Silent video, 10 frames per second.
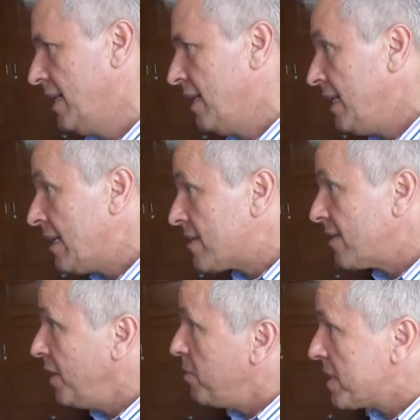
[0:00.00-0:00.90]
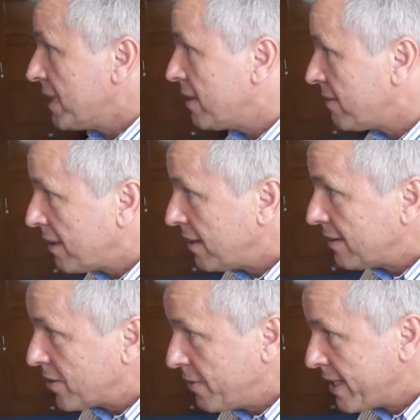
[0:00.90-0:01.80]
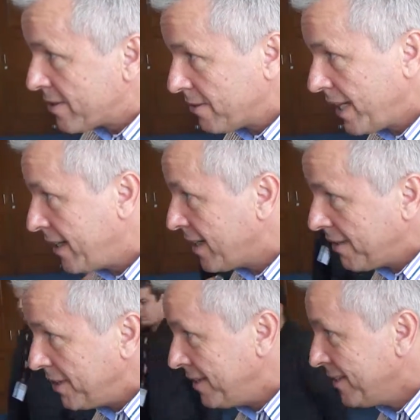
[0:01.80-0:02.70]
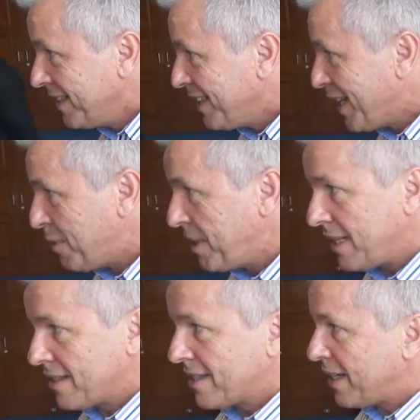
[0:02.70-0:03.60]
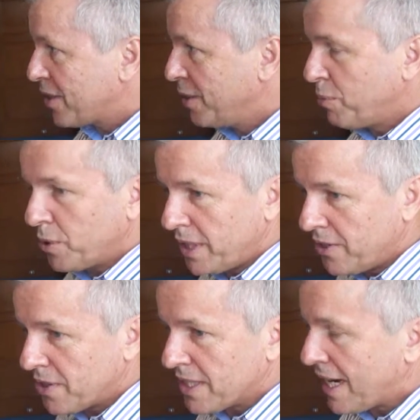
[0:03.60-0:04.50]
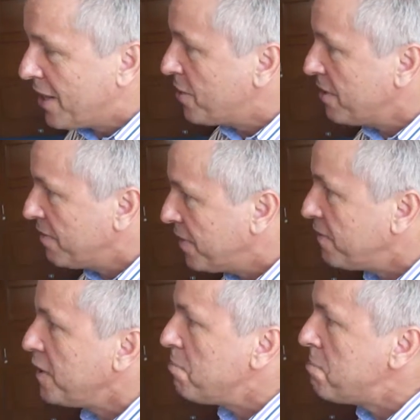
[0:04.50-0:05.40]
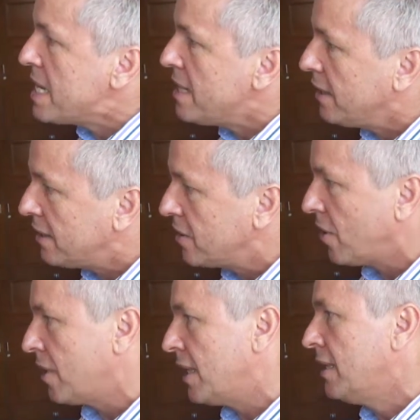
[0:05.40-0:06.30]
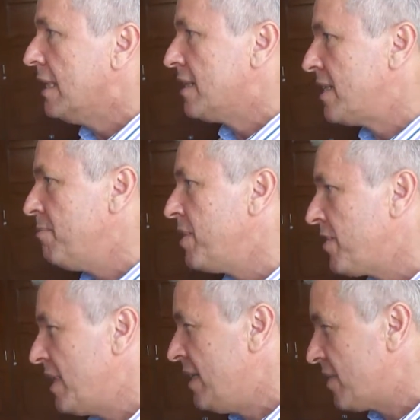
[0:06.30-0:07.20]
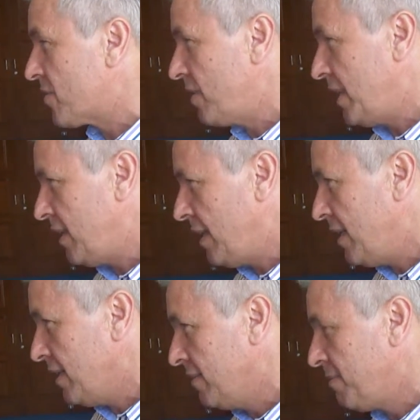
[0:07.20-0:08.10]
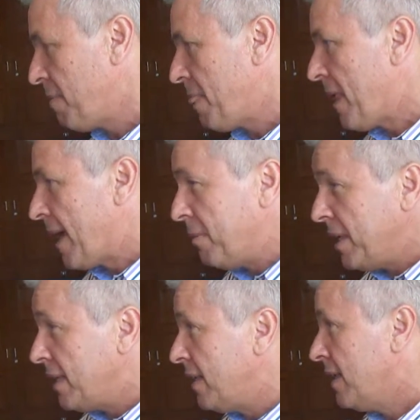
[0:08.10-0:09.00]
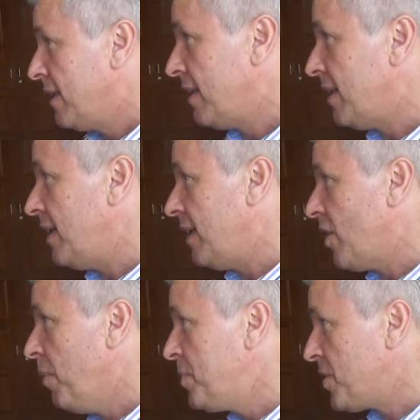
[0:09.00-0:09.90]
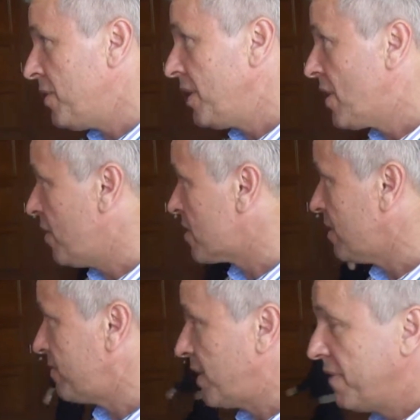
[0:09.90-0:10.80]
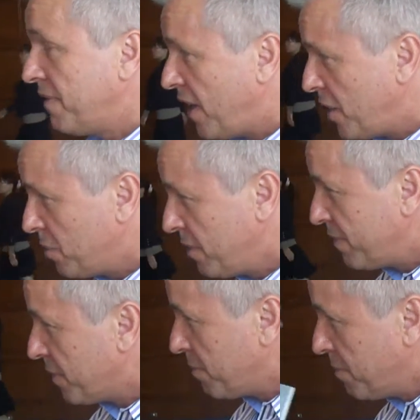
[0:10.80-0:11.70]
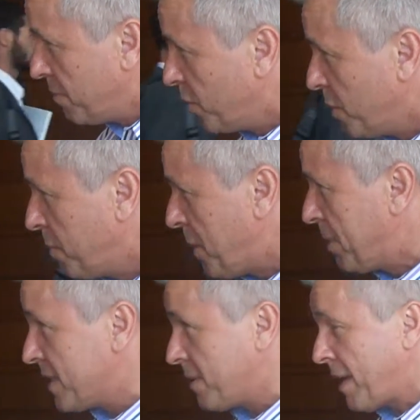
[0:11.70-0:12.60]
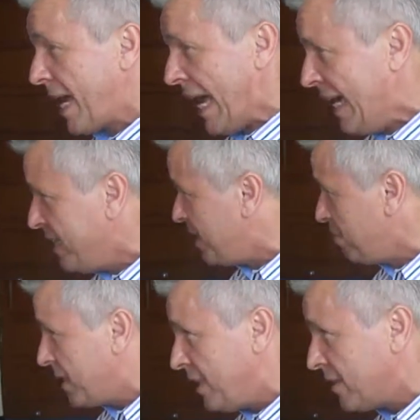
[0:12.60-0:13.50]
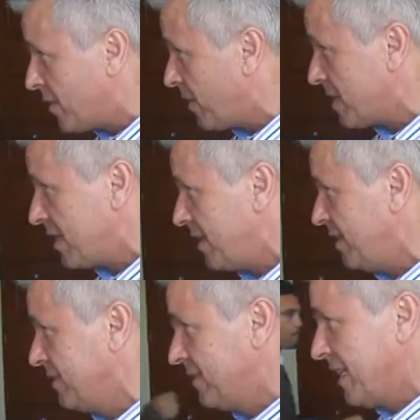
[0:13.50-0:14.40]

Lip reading: We had 30% of the terrestrial land cover. I mean, it's such an important industry. It's a $150 billion timber industry a year. I mean, the opportunity cost of firewood for people is about $80 billion a year.